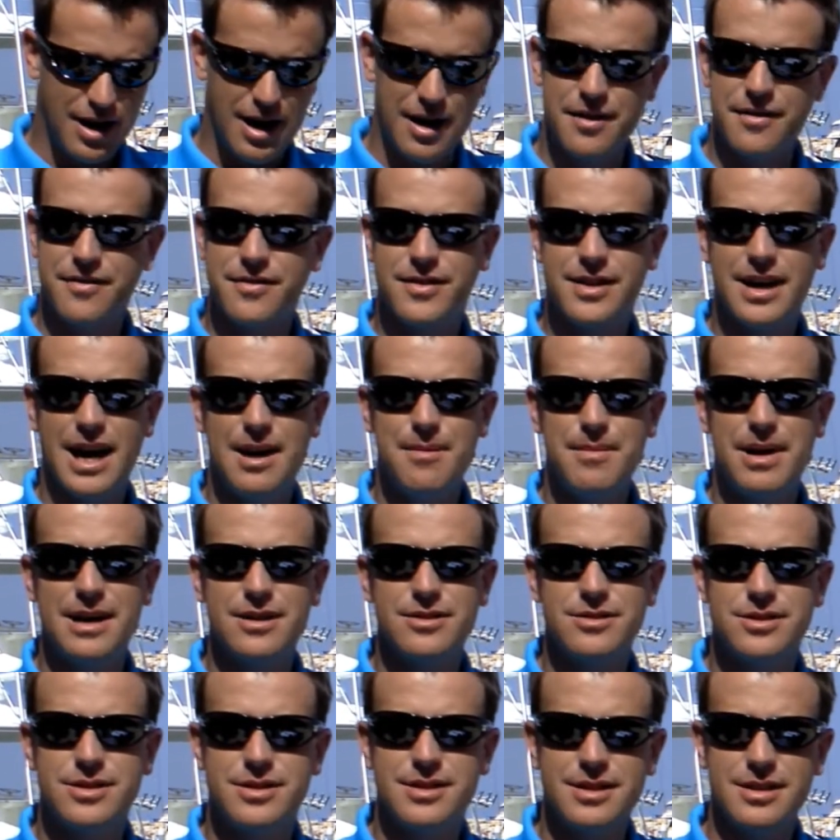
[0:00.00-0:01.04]
I came
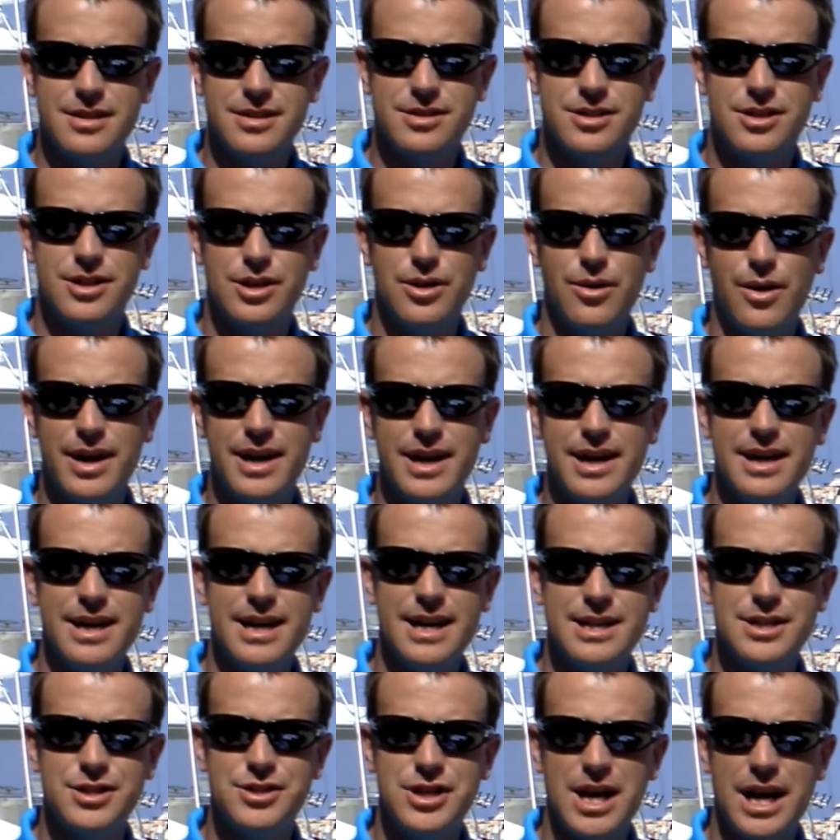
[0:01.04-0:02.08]
out to the
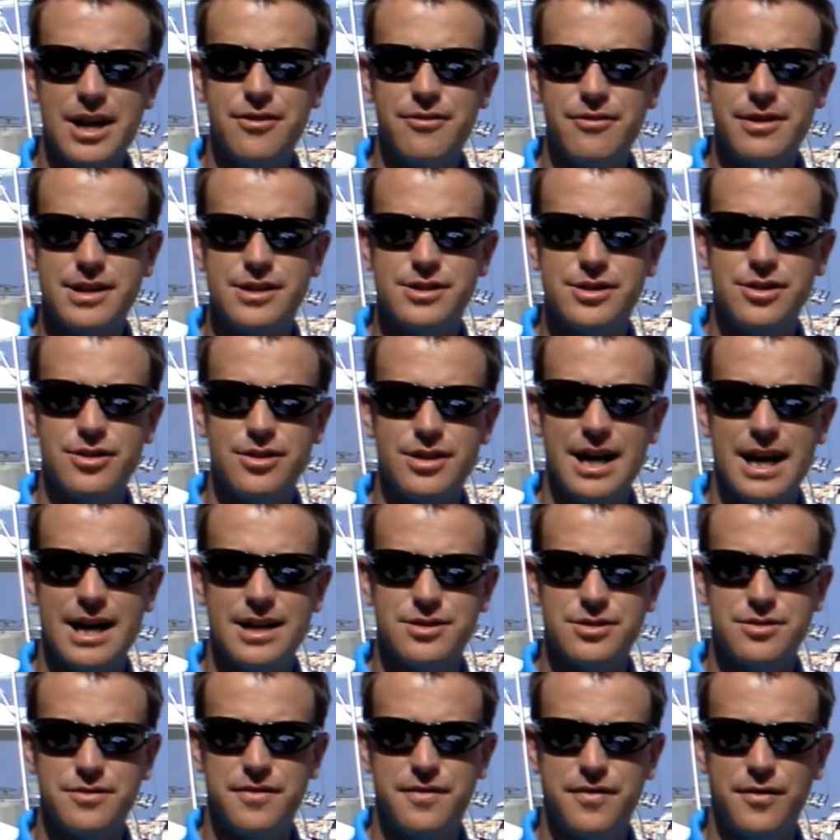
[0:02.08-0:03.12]
UAE in January
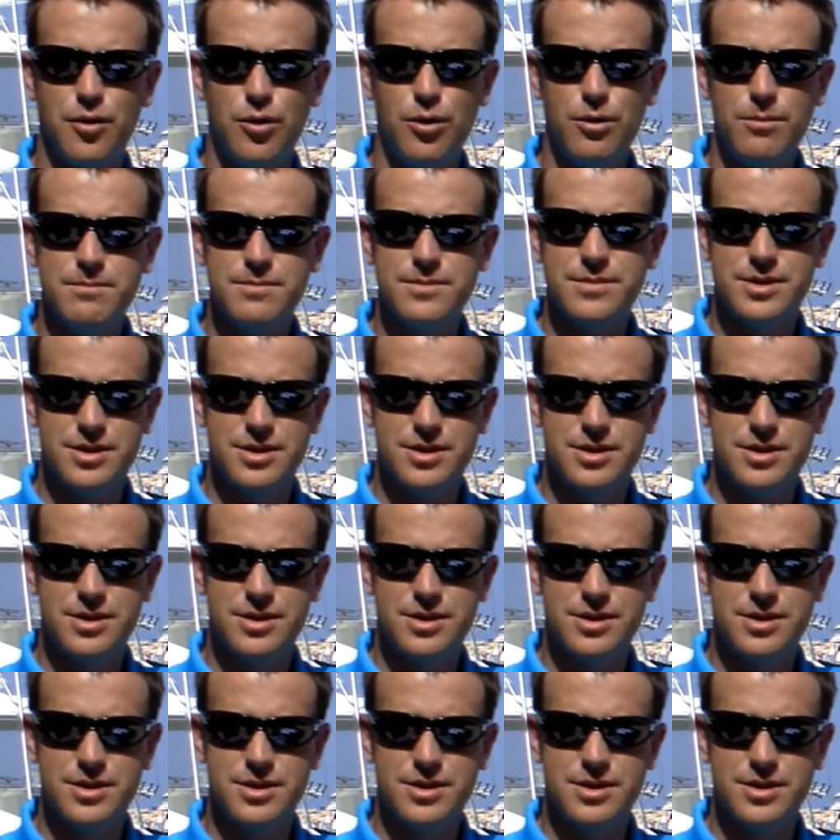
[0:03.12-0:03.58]
2004,